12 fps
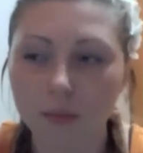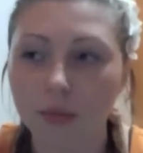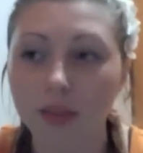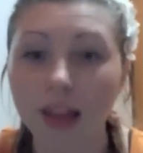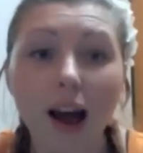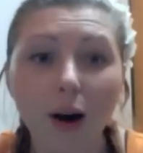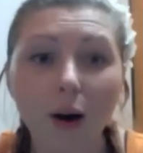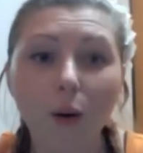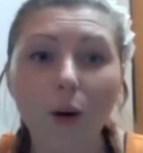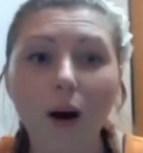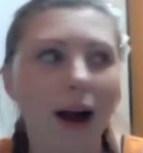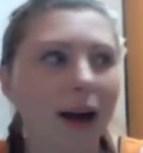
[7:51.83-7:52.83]

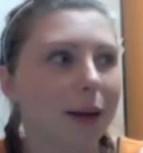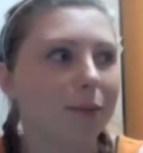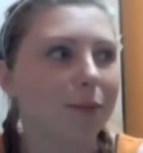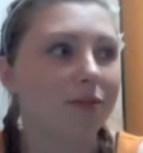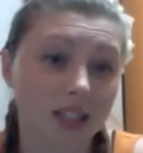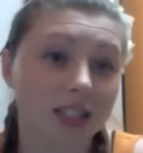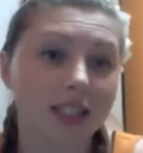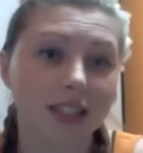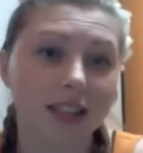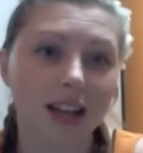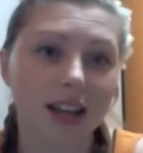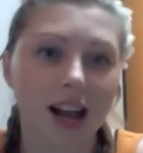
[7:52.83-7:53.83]
Now, I'm
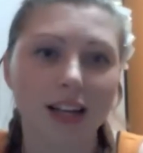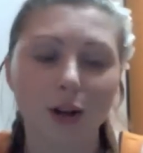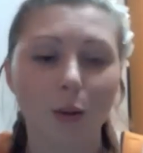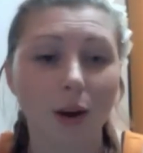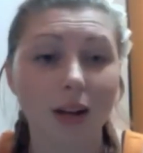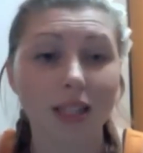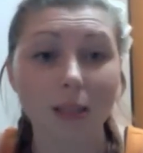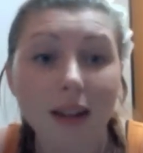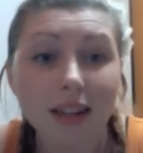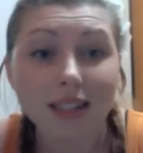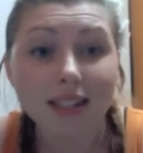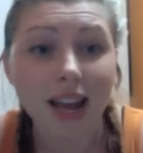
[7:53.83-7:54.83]
fussy, and I don't want to
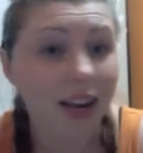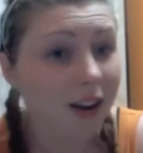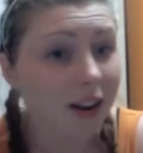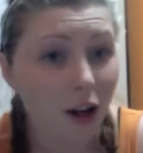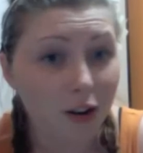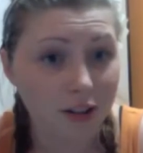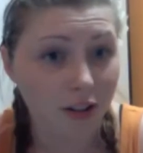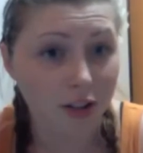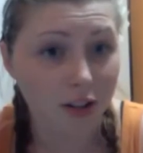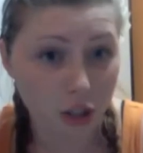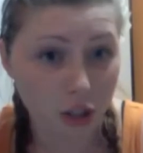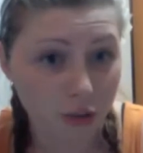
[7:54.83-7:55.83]
spend $80 on
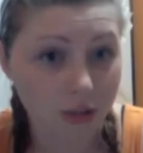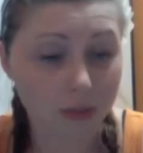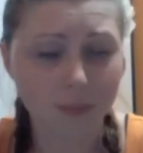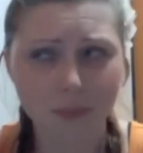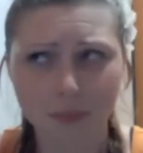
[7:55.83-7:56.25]
these shoes.